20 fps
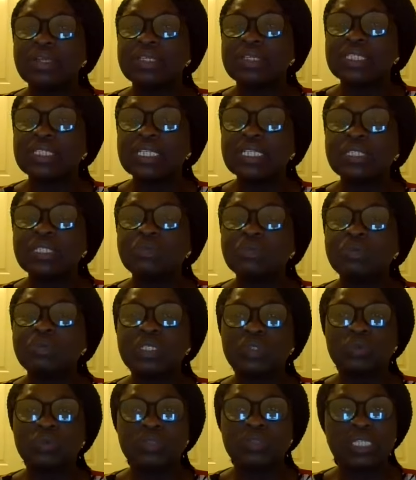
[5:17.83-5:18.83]
6
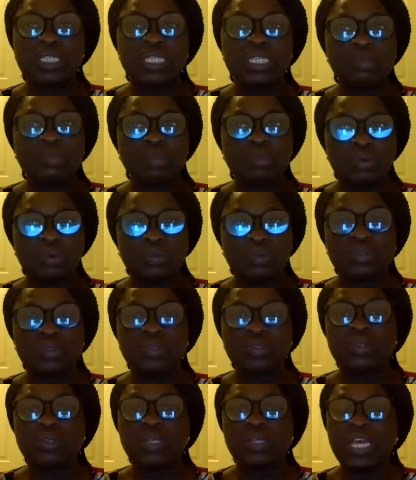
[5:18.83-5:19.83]
weeks to 6
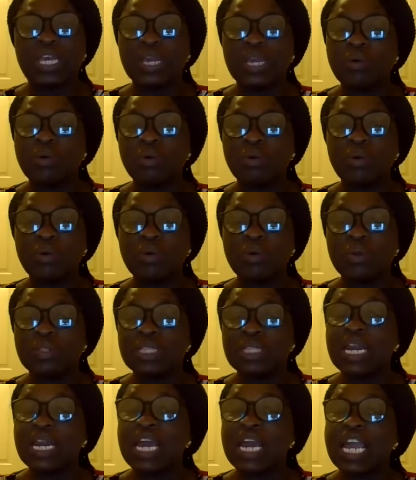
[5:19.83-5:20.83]
months ago,
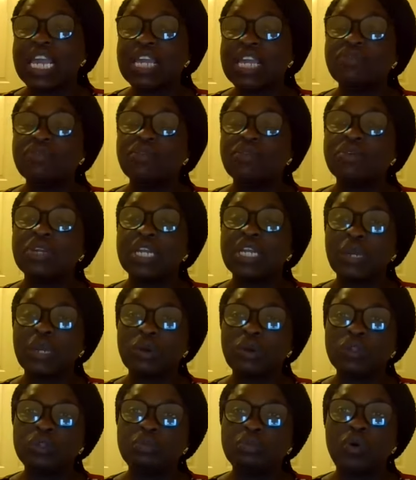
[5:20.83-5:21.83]
there are even a
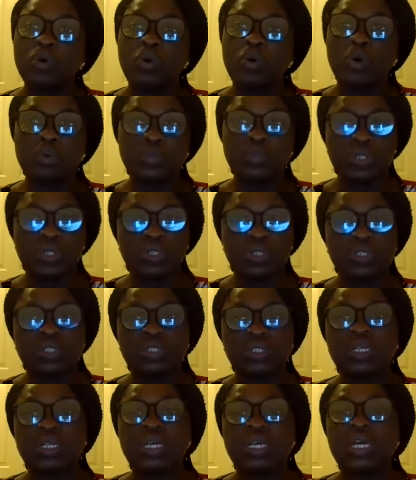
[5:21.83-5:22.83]
lot more options.